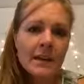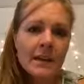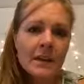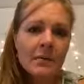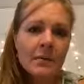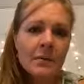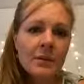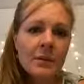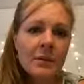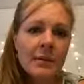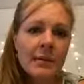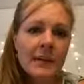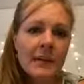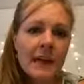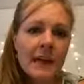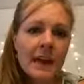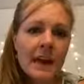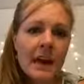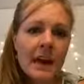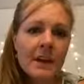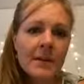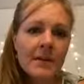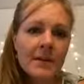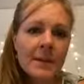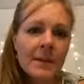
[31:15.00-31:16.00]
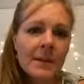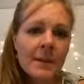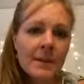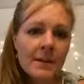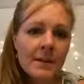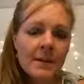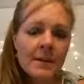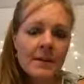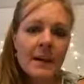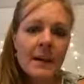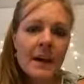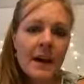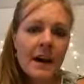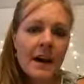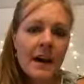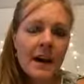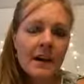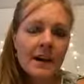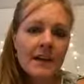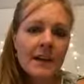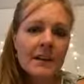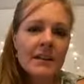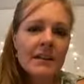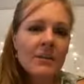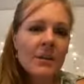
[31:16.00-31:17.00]
completely get out of it.
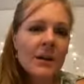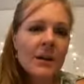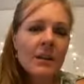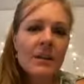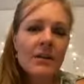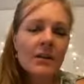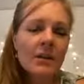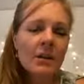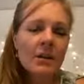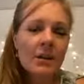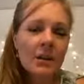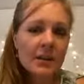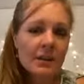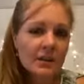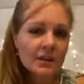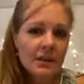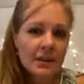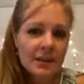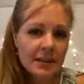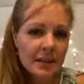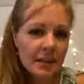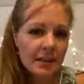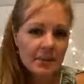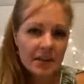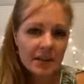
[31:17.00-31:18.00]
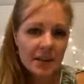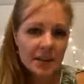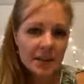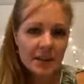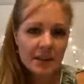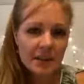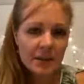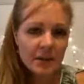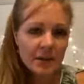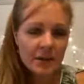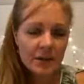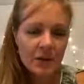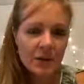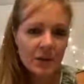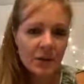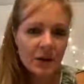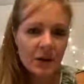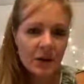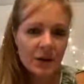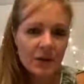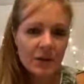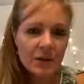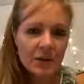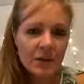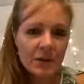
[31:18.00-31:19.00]
Yeah, you don't need to be subject to those lower
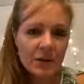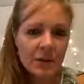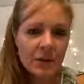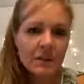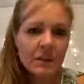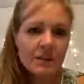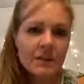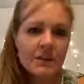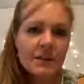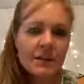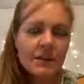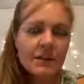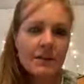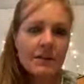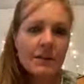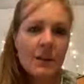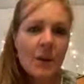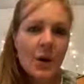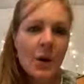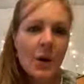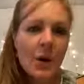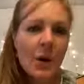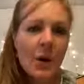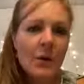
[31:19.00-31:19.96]
energies. So